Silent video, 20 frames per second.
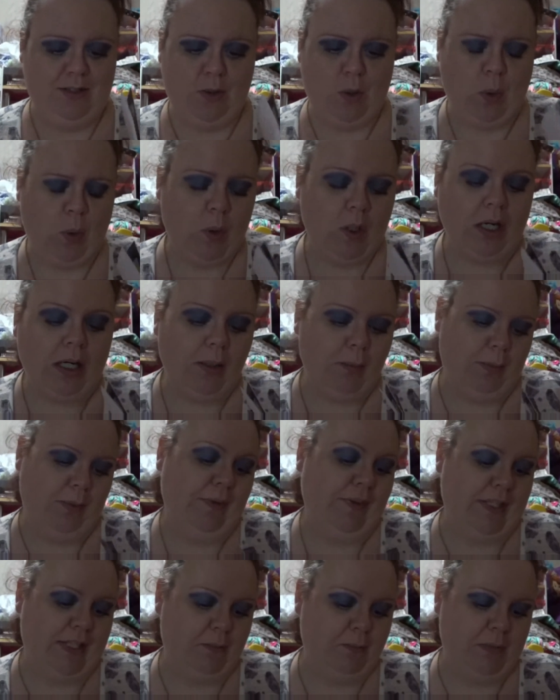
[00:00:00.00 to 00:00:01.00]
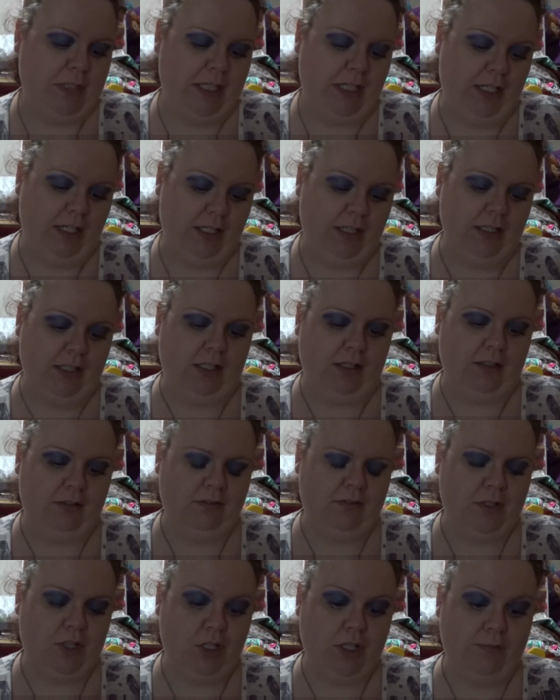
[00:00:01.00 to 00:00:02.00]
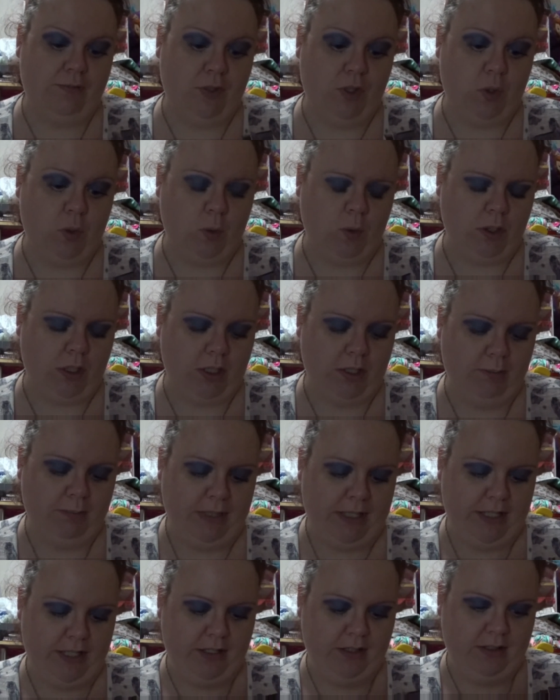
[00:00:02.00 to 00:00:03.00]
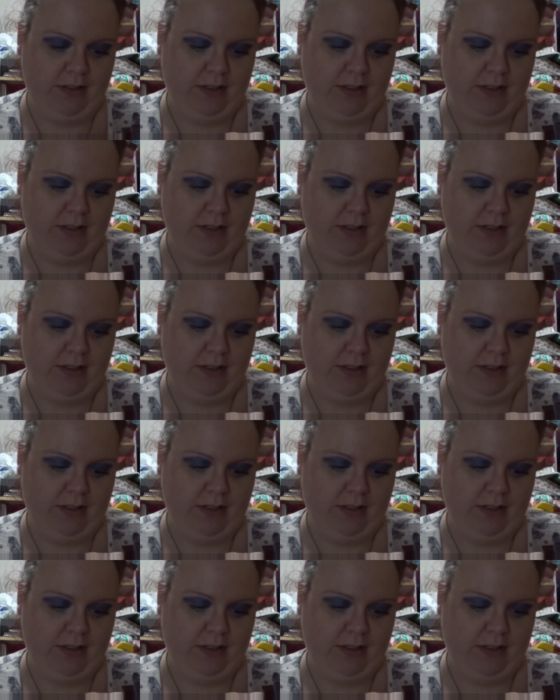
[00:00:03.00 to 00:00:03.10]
Horrible that I'm dating a Gryffindor, but